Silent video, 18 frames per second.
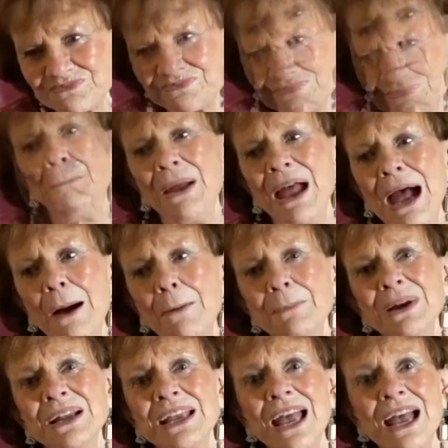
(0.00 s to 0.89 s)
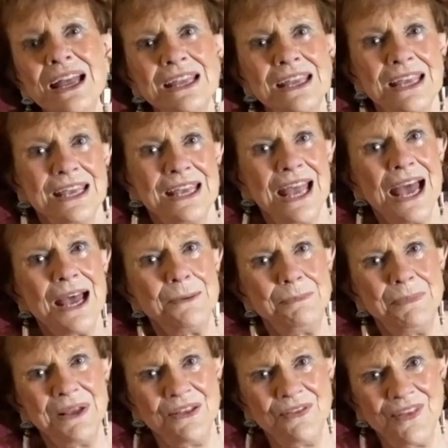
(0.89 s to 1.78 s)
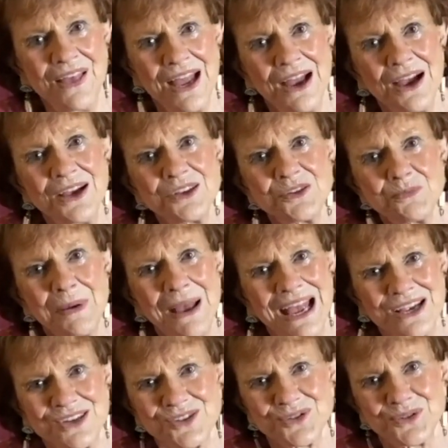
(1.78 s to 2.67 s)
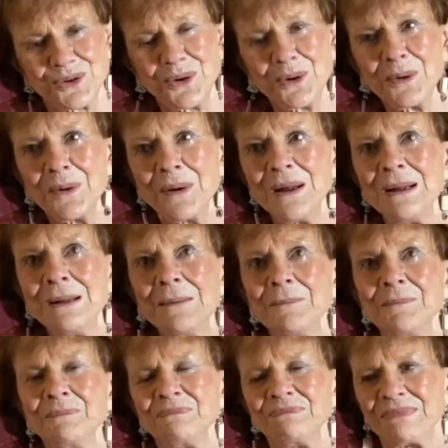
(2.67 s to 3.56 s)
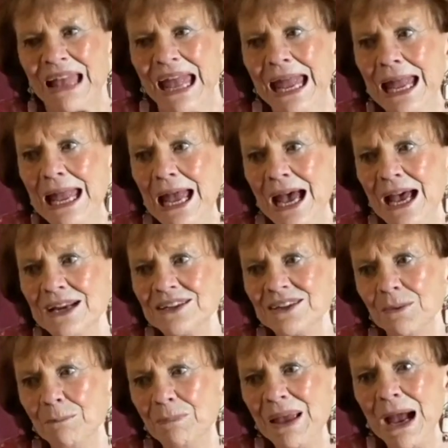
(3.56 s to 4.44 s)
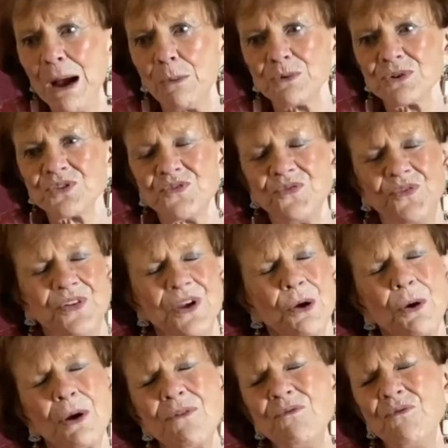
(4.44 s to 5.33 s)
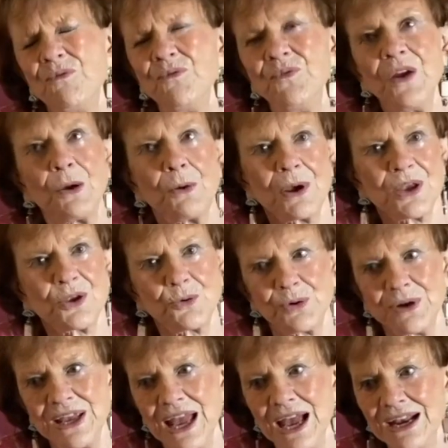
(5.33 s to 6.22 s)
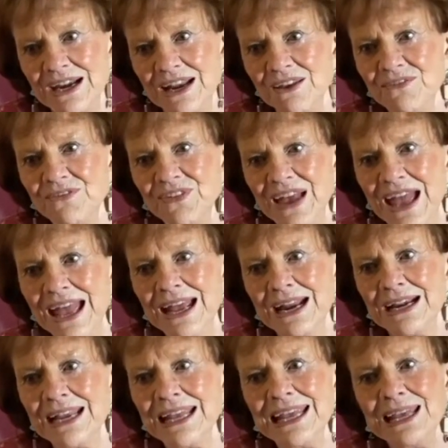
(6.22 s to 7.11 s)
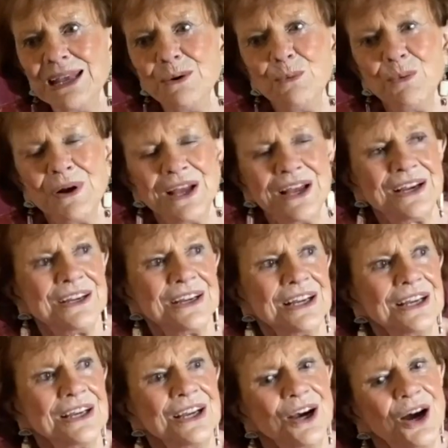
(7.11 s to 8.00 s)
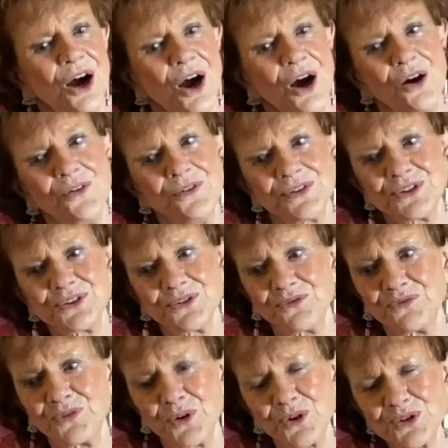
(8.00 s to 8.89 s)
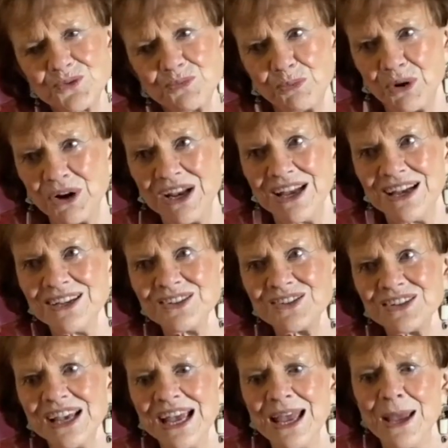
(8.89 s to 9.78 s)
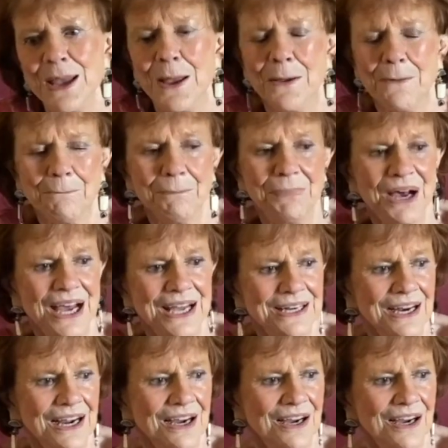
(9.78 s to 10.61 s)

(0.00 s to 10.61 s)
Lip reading: Pat McGahee had been there as pastor, and Pat was very, very creative, and he went over to First Pres, but